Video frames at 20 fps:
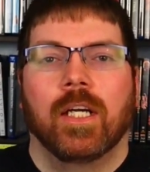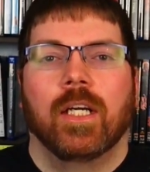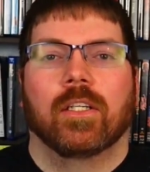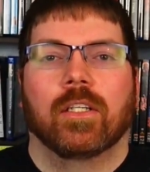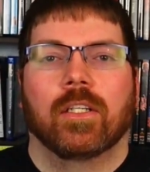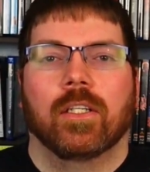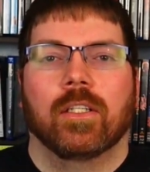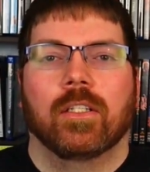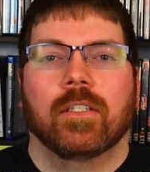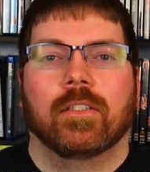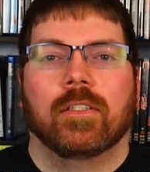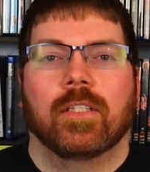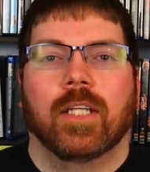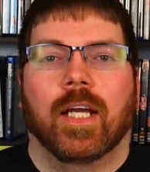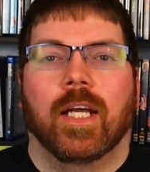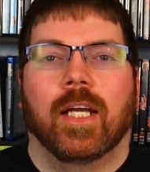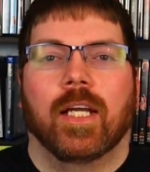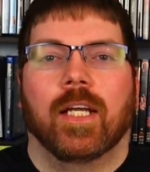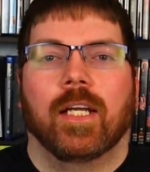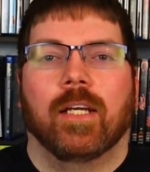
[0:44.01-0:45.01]
There,
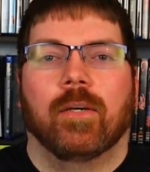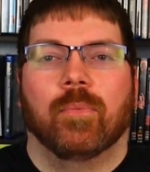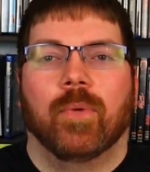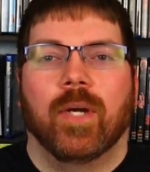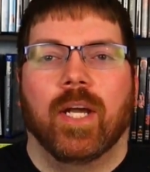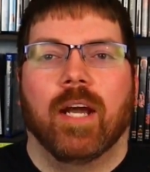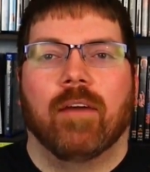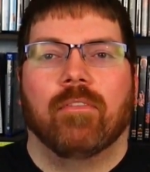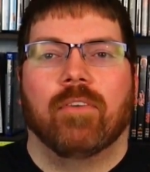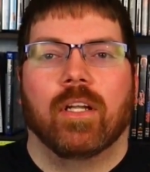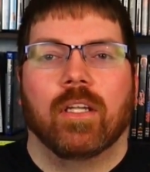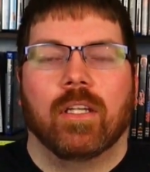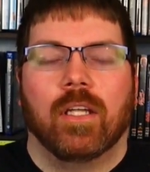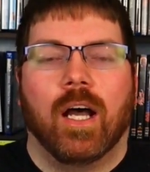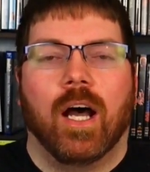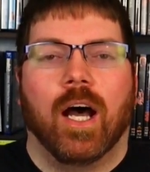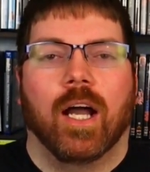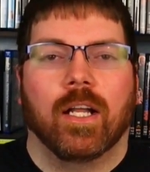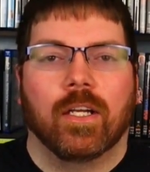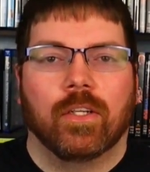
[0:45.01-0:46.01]
they we have a
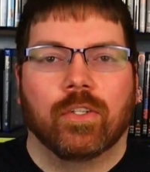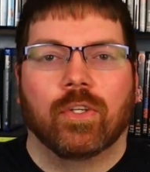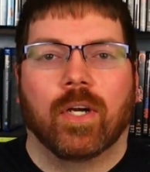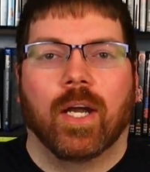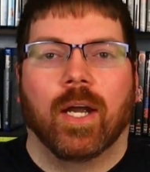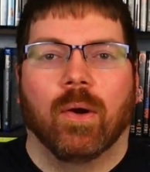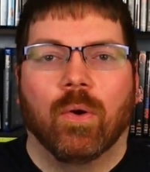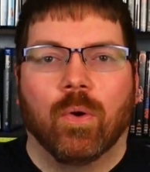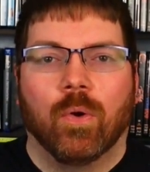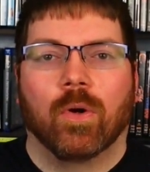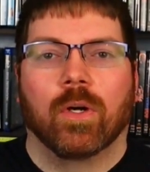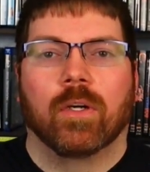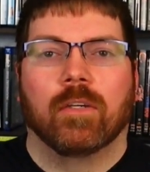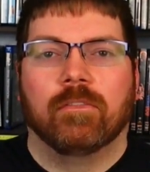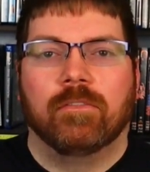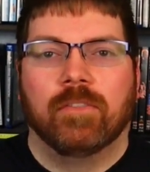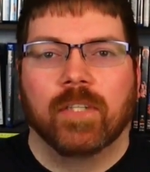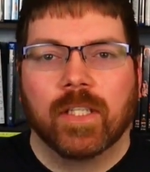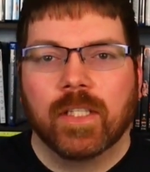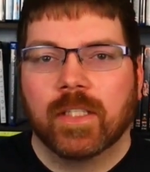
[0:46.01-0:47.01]
lot of great horror
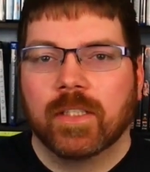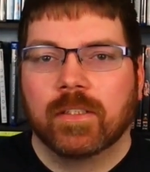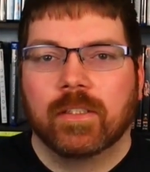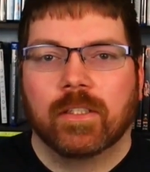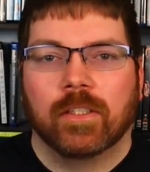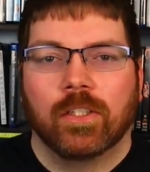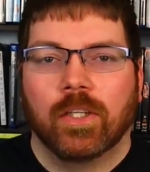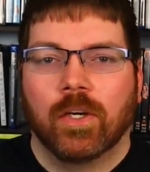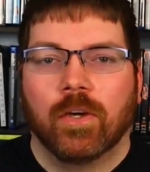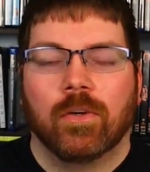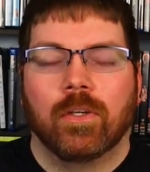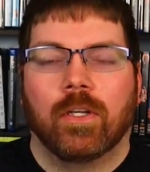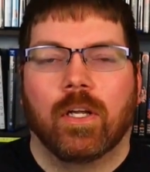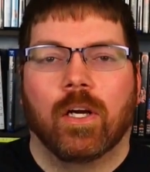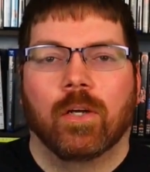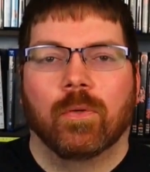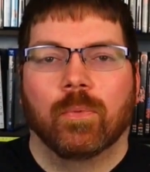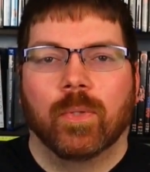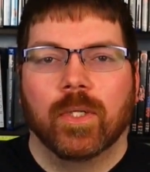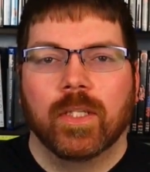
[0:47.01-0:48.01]
villains to go
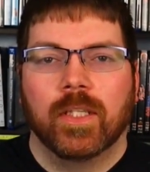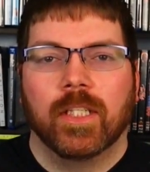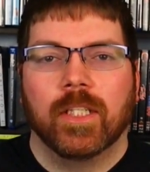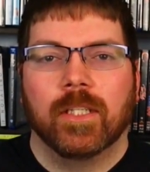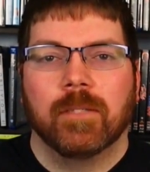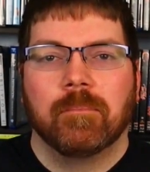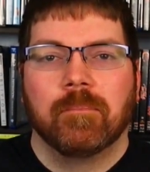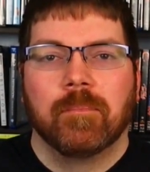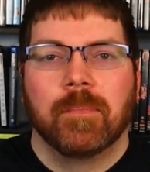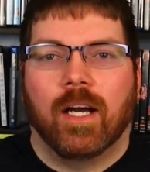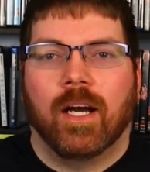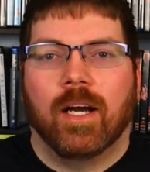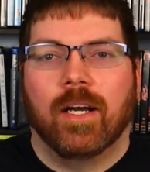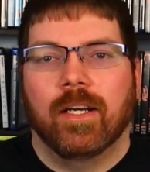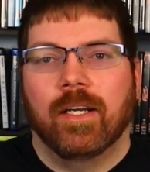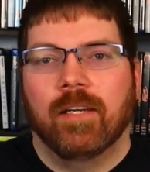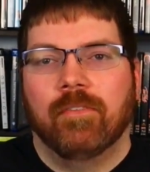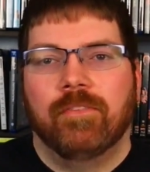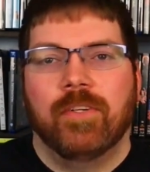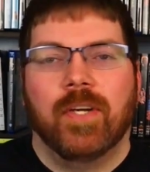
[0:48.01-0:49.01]
along with it. Uh,
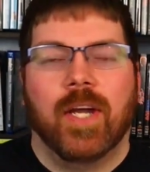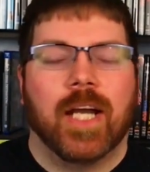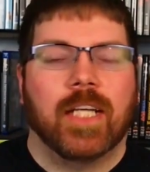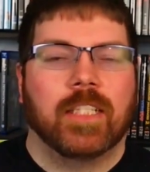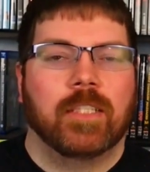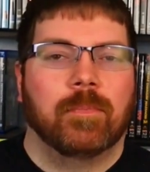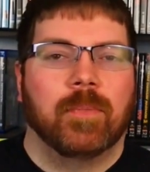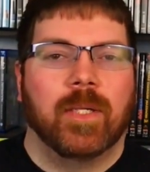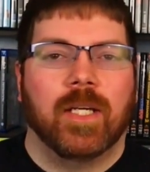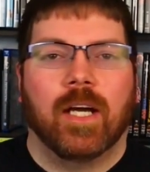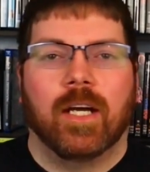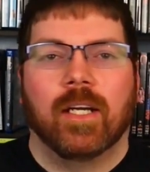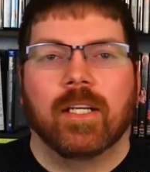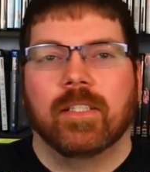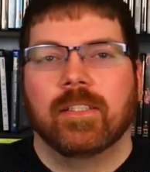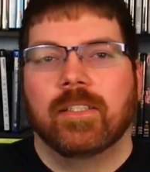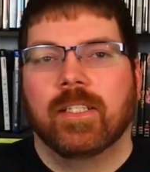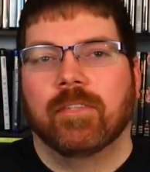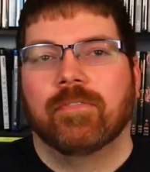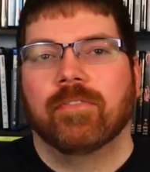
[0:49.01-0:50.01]
if you asked me on
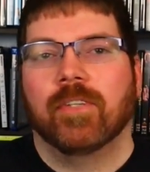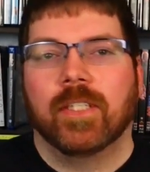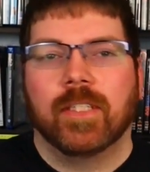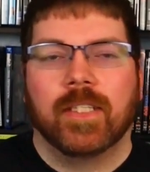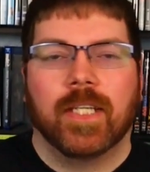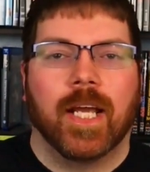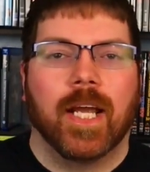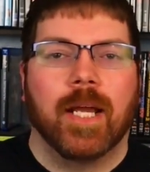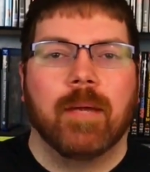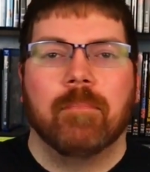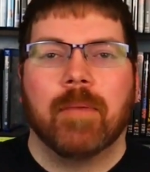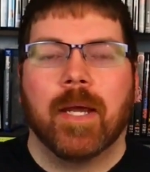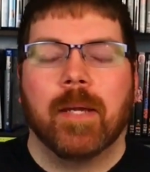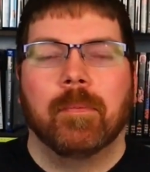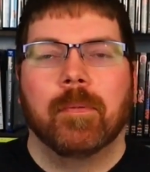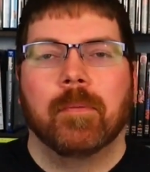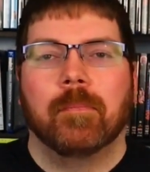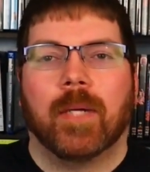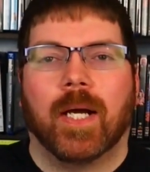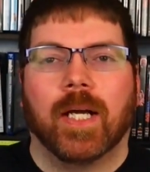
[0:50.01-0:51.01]
a different day,
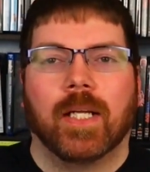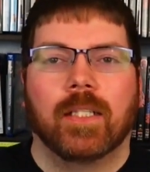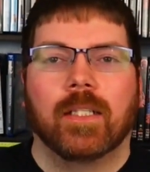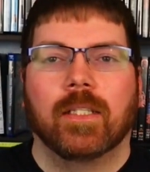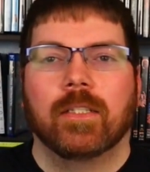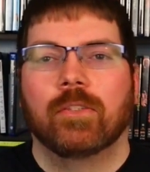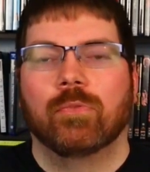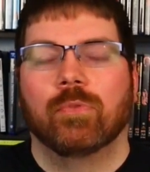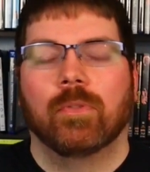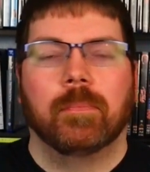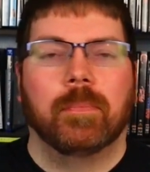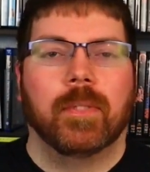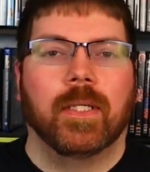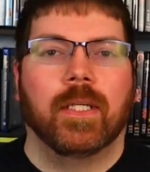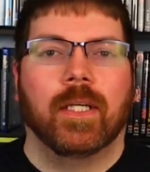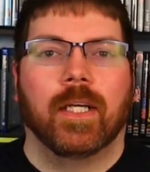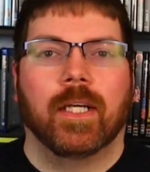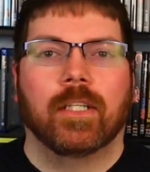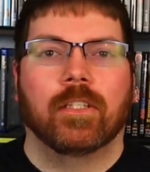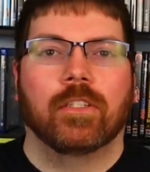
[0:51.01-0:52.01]
maybe my list would
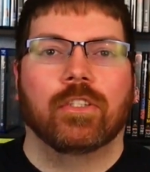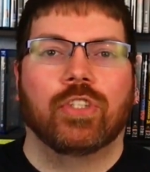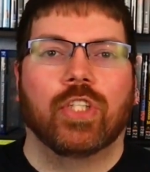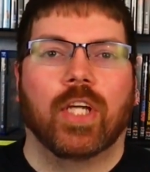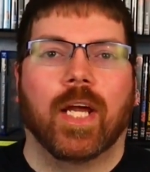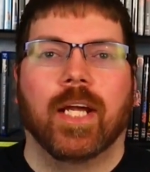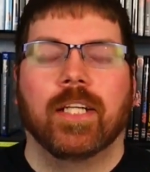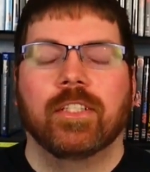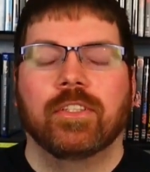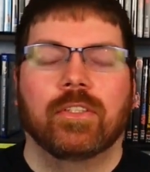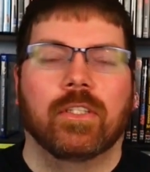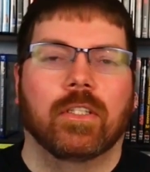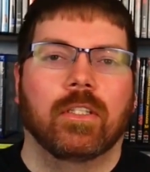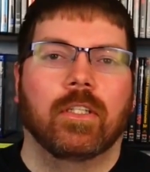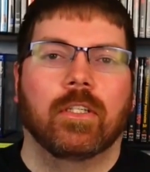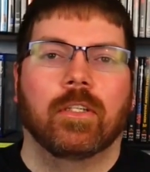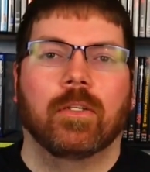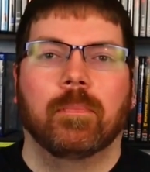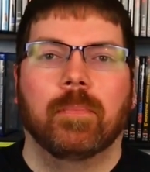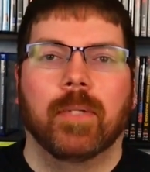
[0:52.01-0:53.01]
be interchanged a
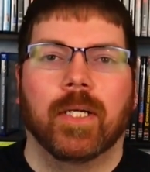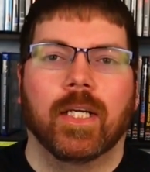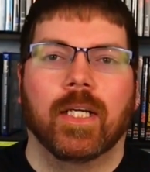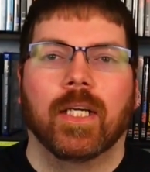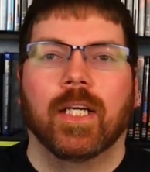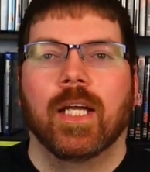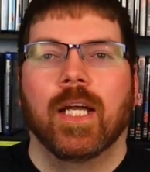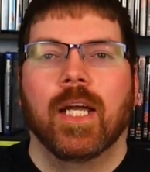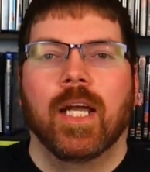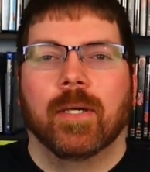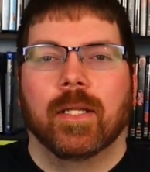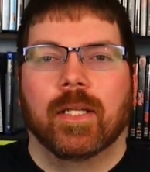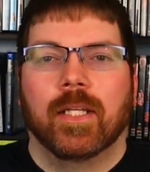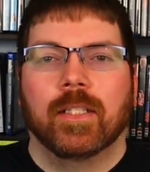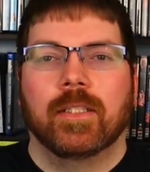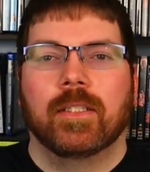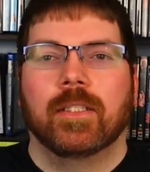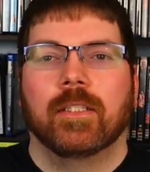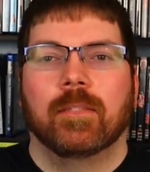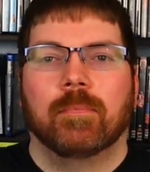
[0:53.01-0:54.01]
little bit but
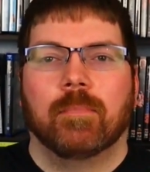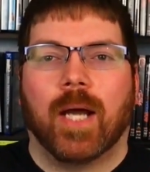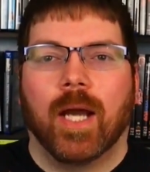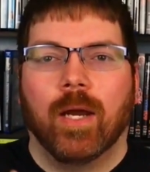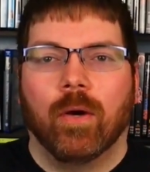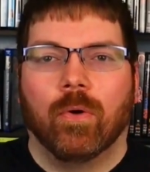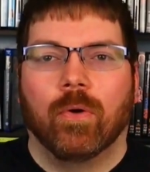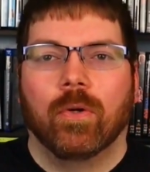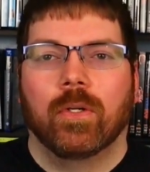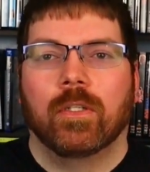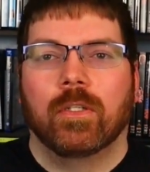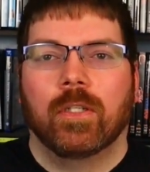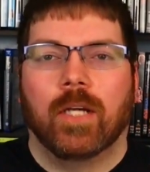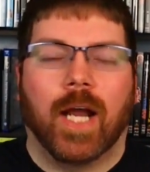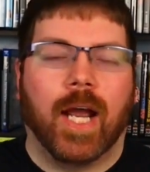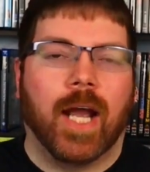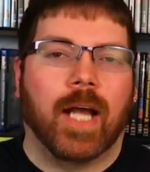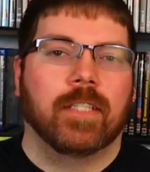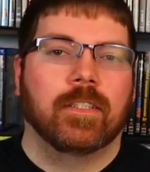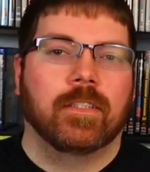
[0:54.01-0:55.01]
this is my order
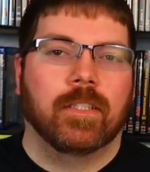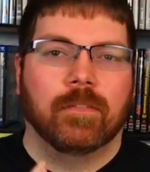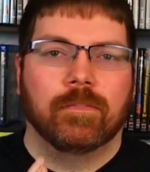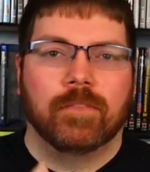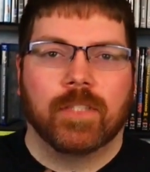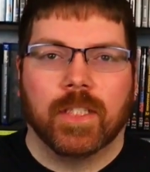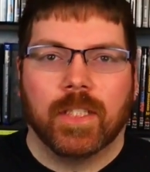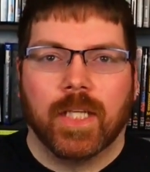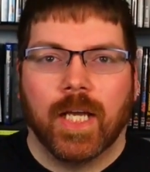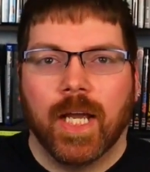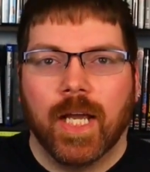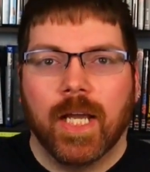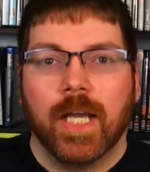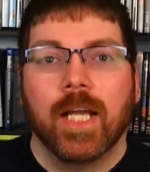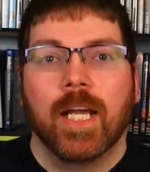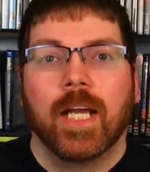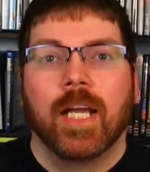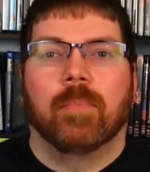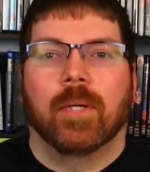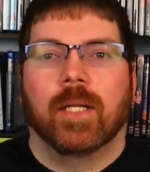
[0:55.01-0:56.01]
as of
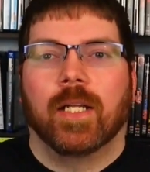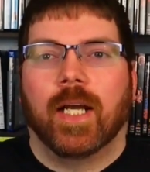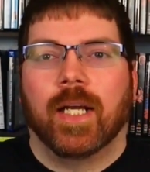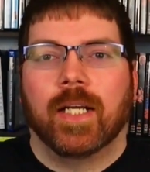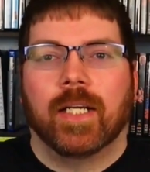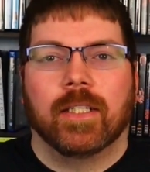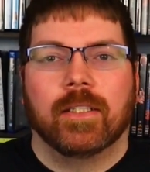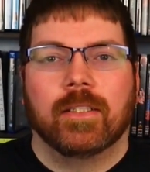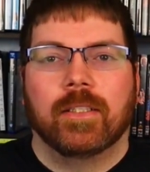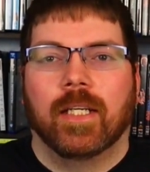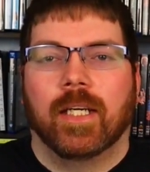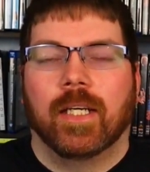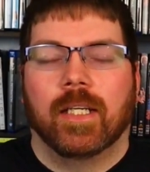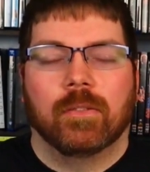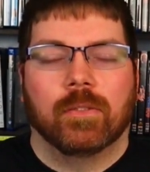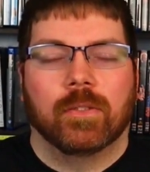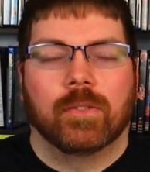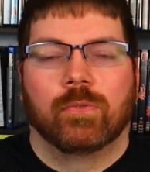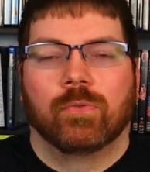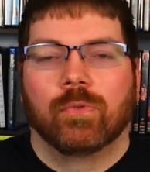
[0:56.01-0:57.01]
today. But like I said, it
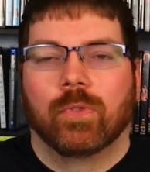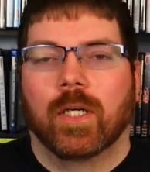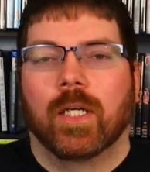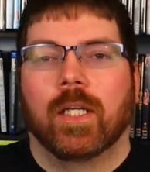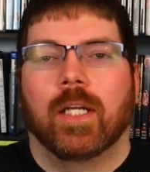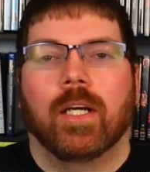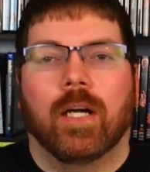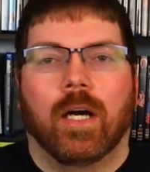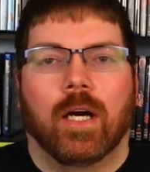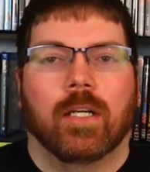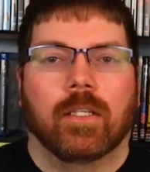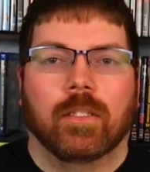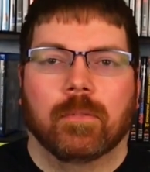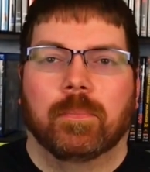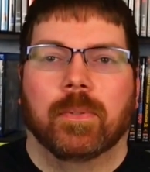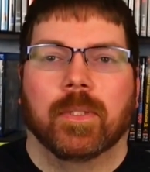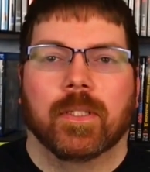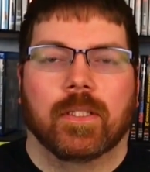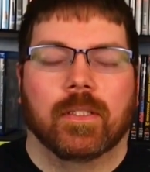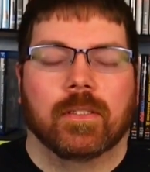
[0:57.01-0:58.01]
was really hard to
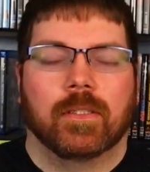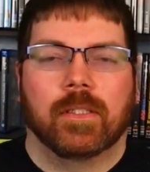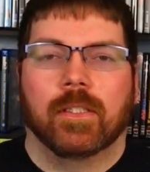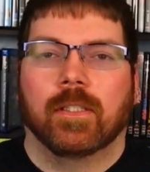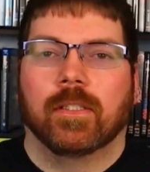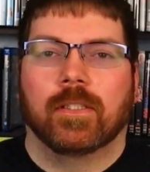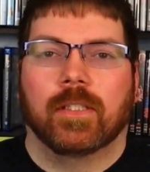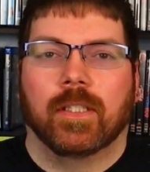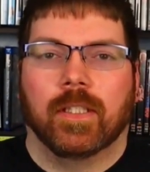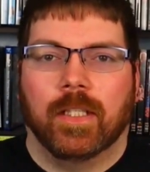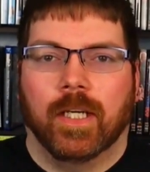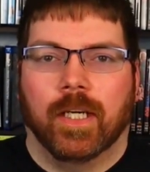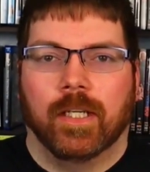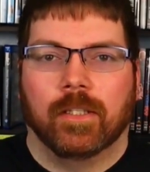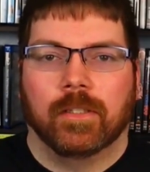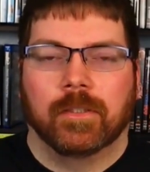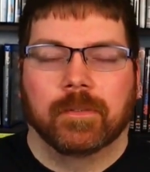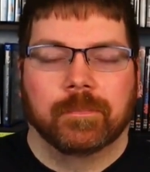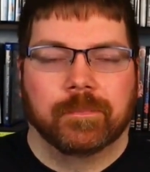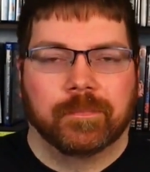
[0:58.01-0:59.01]
put this list
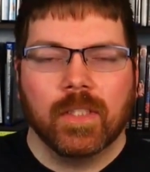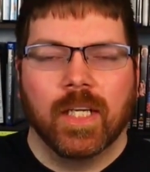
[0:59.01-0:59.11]
together.